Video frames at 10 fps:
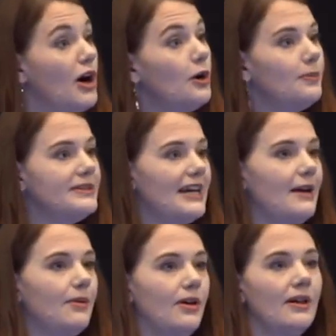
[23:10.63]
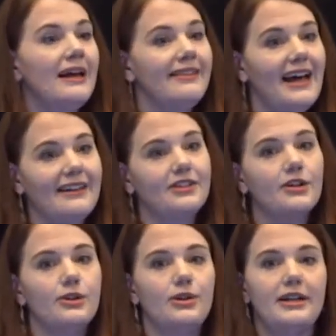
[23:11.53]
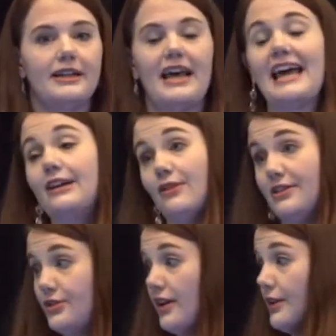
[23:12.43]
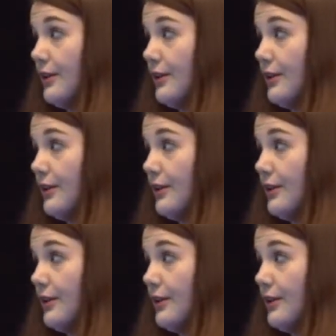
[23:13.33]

OpenTable, that's included in any restaurant